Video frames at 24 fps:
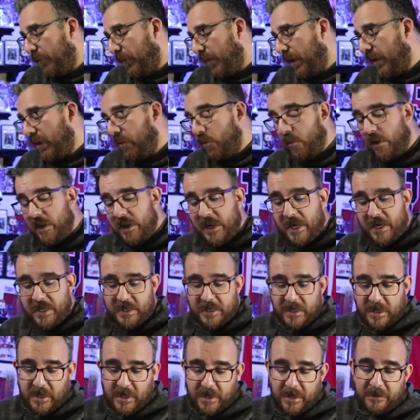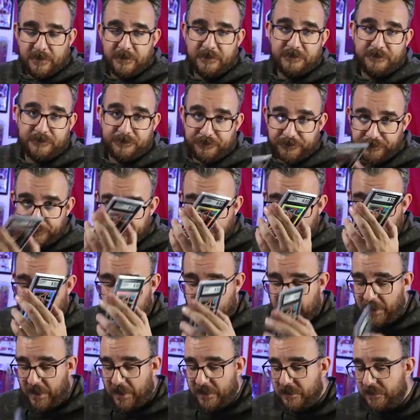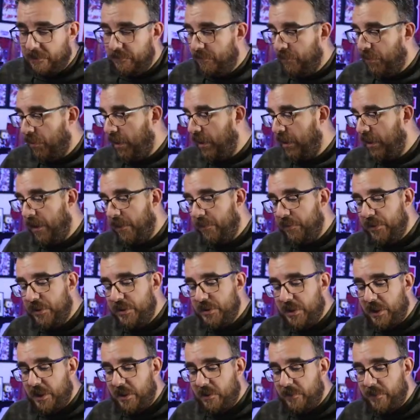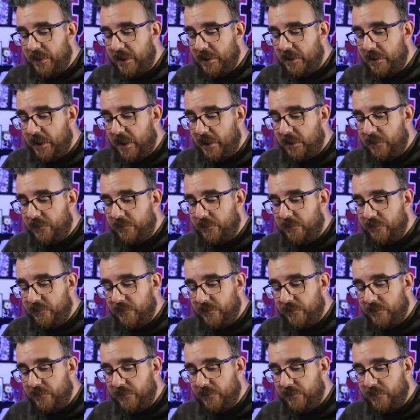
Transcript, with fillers: Out of 199. Again, Brian, I appreciate you, man. Thank you.